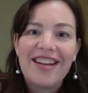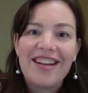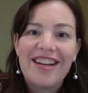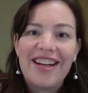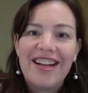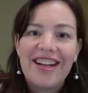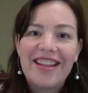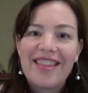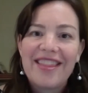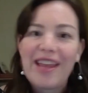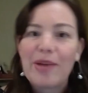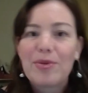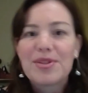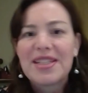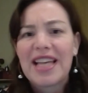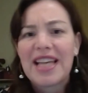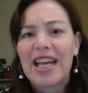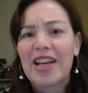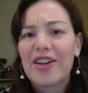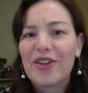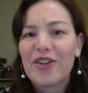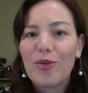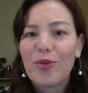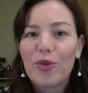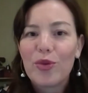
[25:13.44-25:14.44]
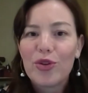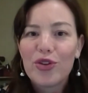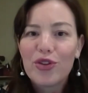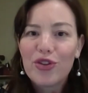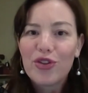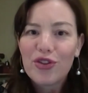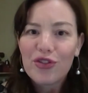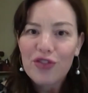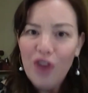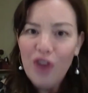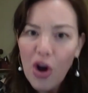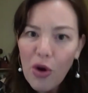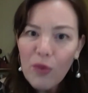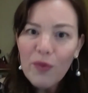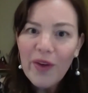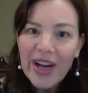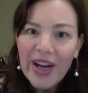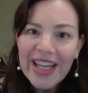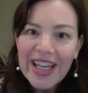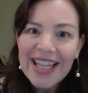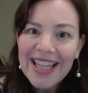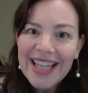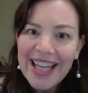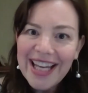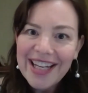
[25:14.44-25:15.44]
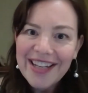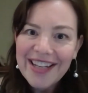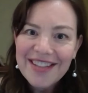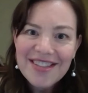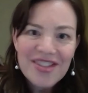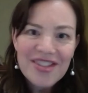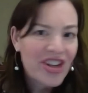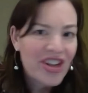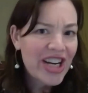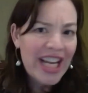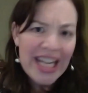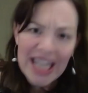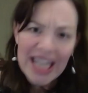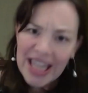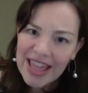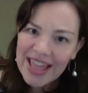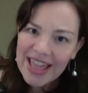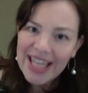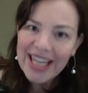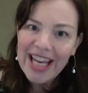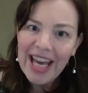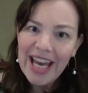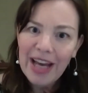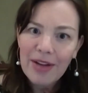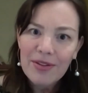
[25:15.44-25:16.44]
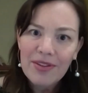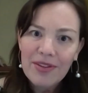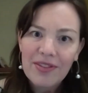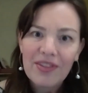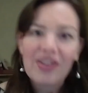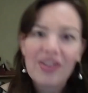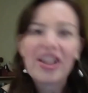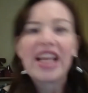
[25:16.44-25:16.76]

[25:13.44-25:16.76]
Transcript: were saying, don't regulate us on anything, council,